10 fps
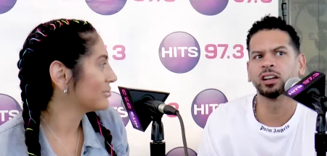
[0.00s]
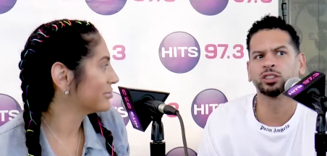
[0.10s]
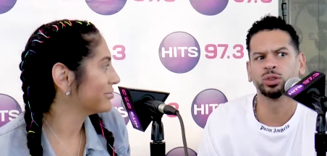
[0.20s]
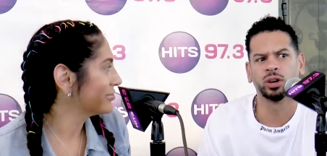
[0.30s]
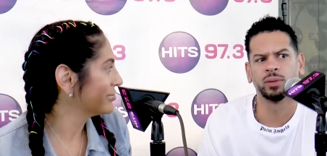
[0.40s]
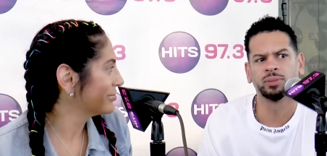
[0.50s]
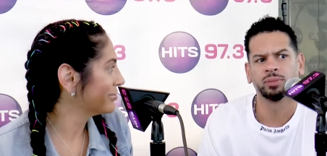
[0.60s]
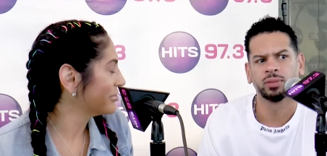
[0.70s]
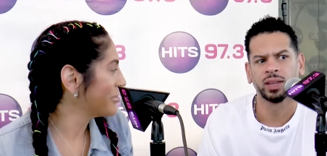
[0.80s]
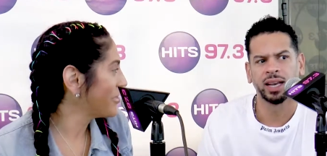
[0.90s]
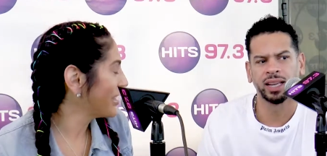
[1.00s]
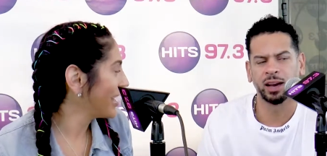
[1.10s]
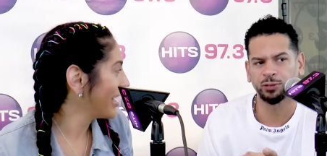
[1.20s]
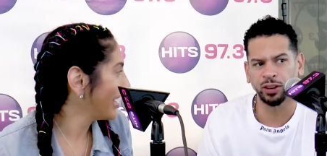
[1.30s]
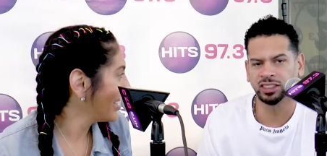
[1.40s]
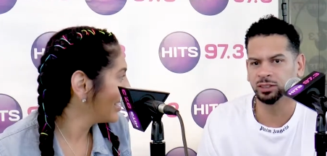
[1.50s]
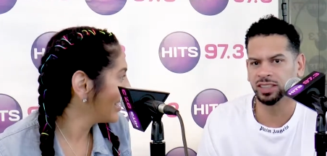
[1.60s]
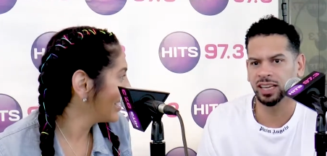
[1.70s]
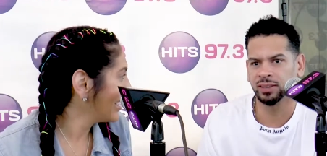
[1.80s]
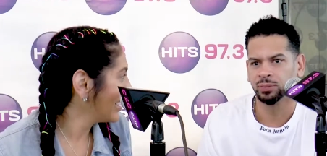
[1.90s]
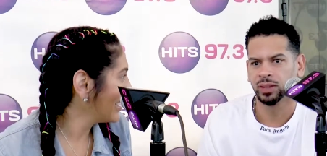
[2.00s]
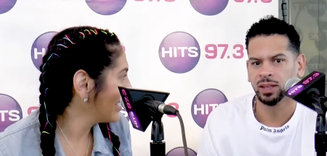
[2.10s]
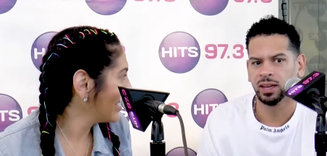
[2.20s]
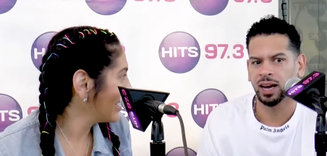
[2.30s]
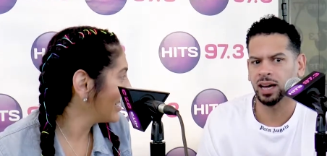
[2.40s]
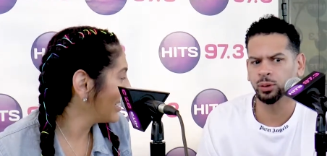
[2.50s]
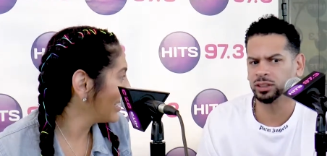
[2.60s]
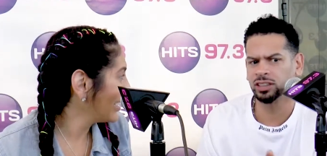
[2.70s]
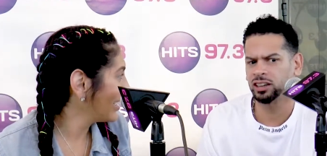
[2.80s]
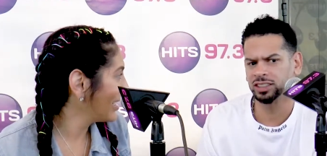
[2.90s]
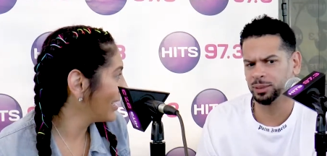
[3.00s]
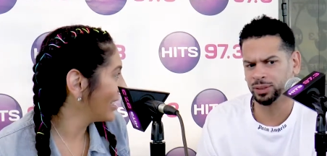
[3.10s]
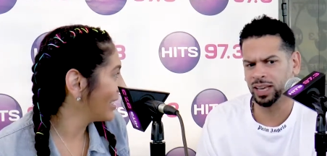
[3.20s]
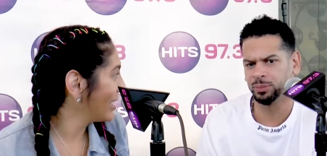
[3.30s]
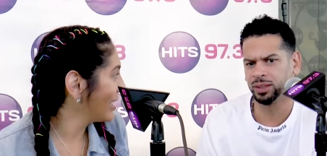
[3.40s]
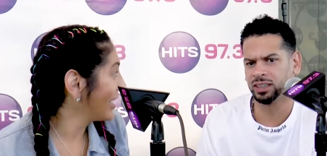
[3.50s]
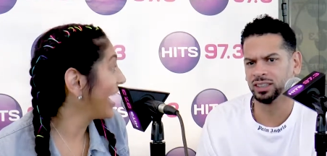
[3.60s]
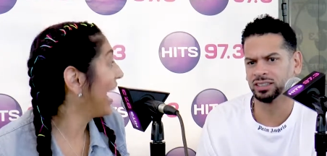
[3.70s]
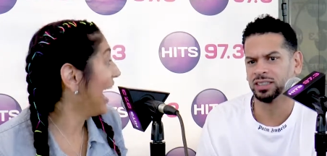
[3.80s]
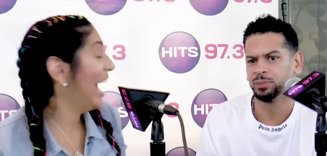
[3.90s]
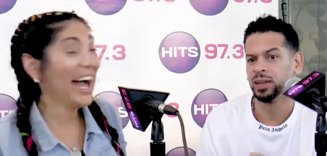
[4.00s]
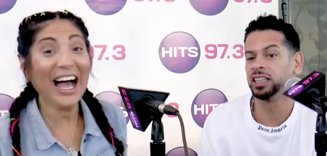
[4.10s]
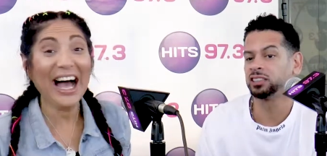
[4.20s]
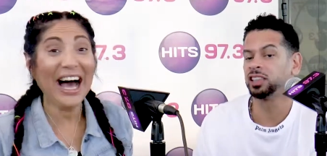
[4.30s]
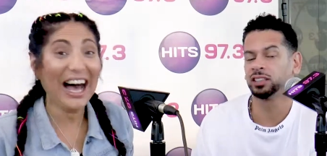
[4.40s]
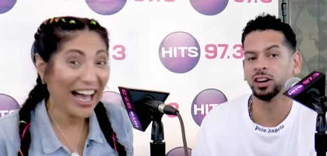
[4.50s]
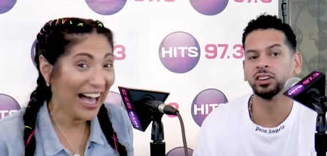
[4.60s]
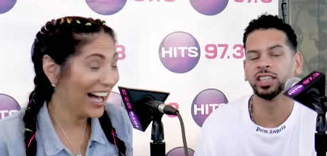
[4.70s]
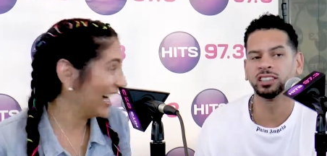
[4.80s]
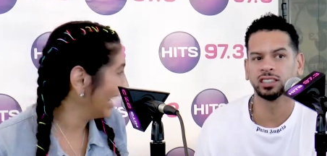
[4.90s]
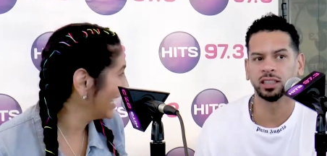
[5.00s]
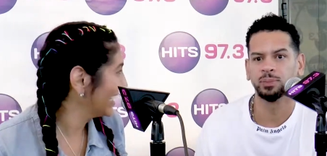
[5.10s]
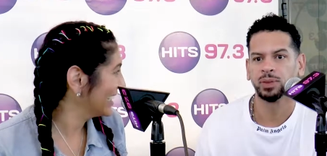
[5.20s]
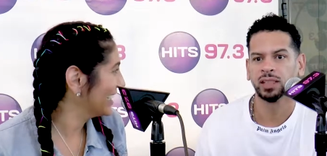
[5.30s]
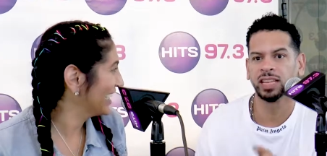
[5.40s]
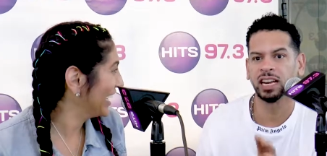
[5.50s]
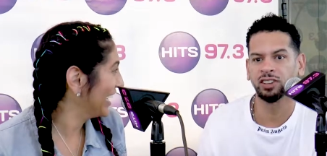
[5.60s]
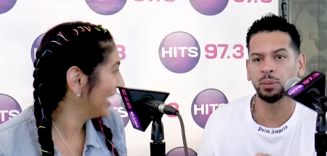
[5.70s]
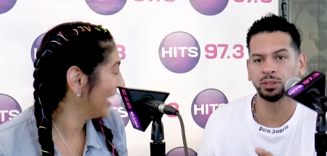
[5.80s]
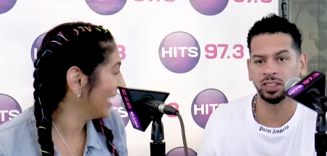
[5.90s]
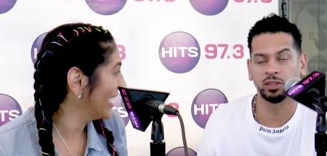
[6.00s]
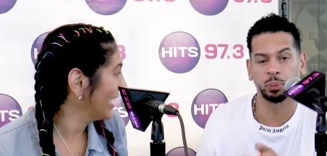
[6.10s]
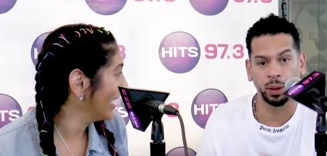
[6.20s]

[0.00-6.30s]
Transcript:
Speaker 1: out to him, and at first he was like, I don't want to talk to MK because he took no, he took 95% of the